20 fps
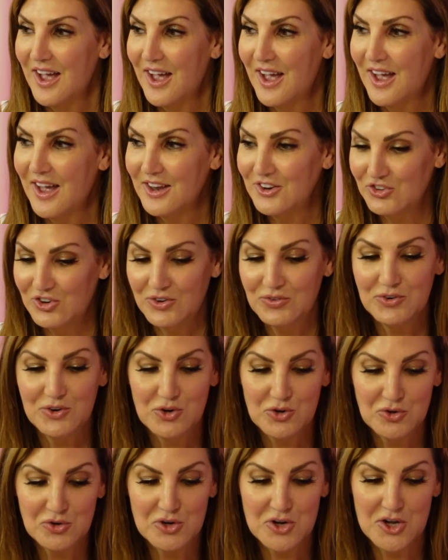and Jennifer
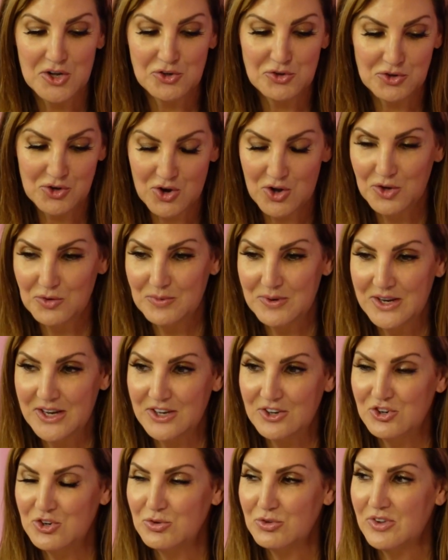Coolidge called me,
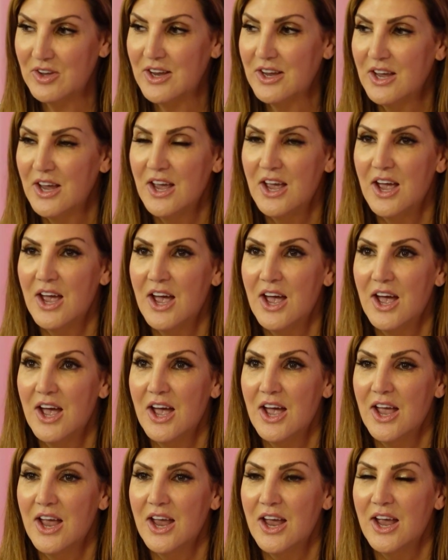and she was like,
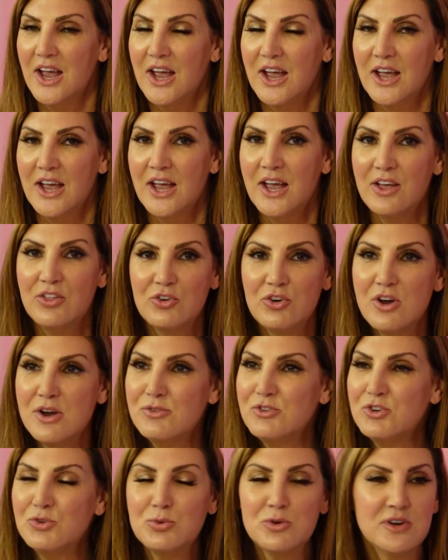Heather, I
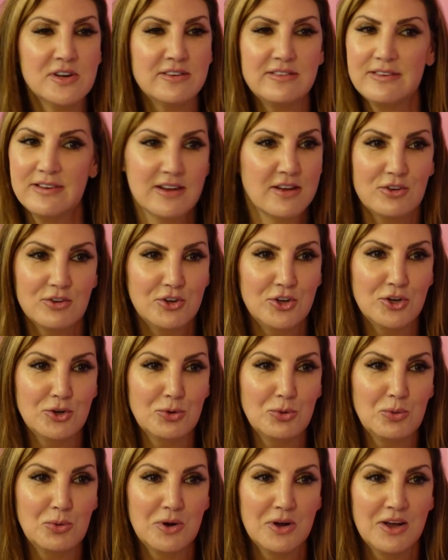just want to tell
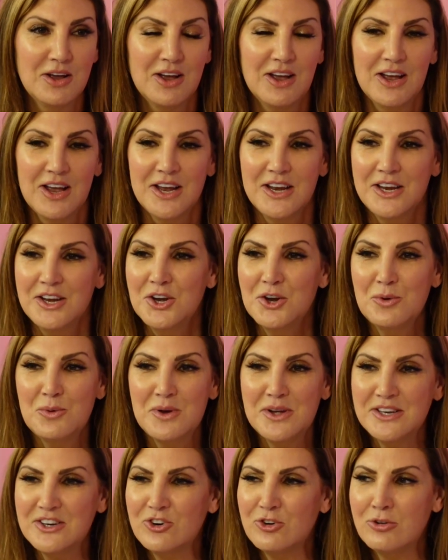you, you know
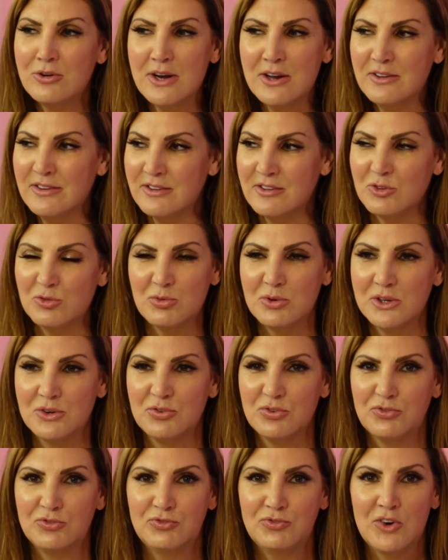what? Crowley's is really
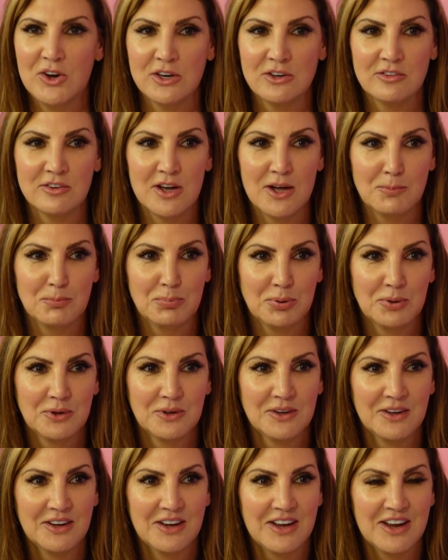fucked up.
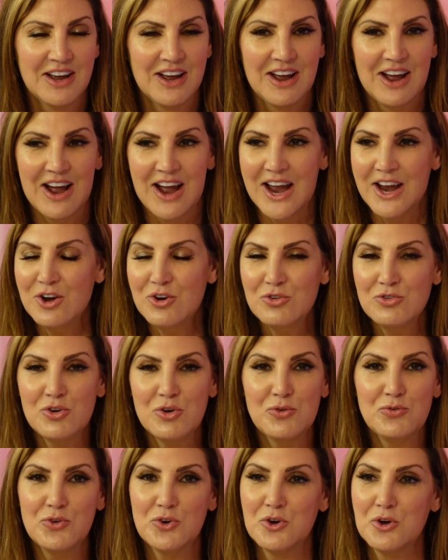I don't know
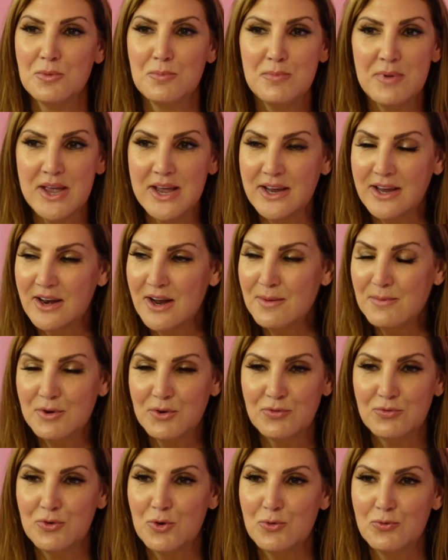if you're going to make it. I'm going
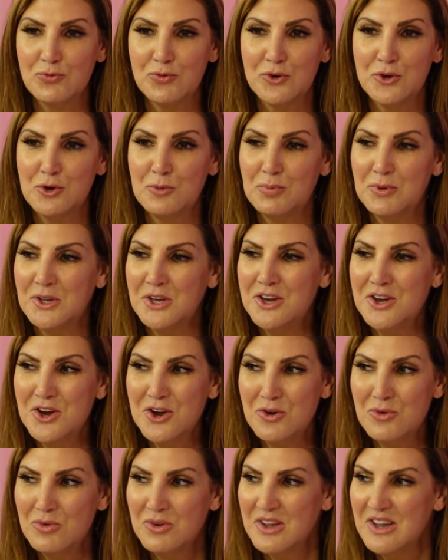to vote for you, but, you
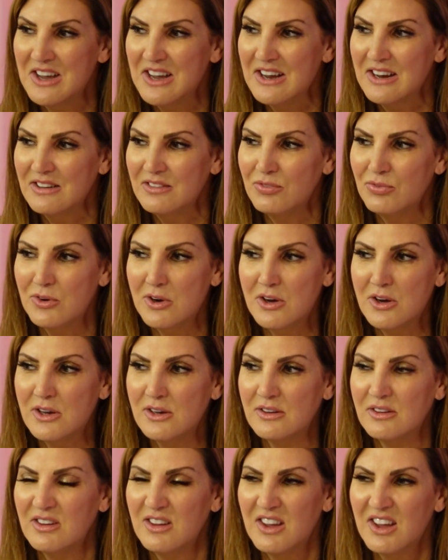know, it's
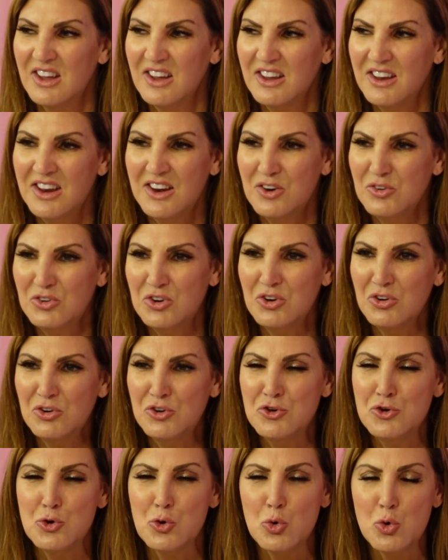very, you know,
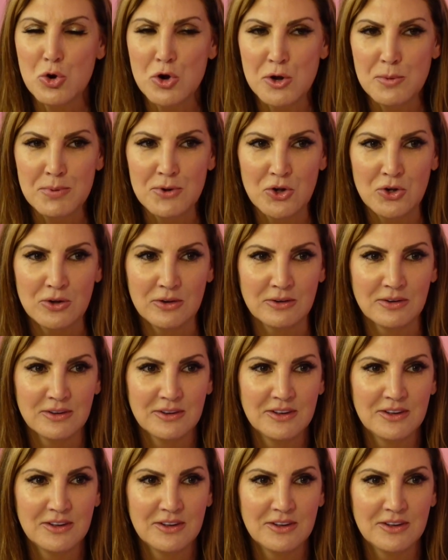you're normal.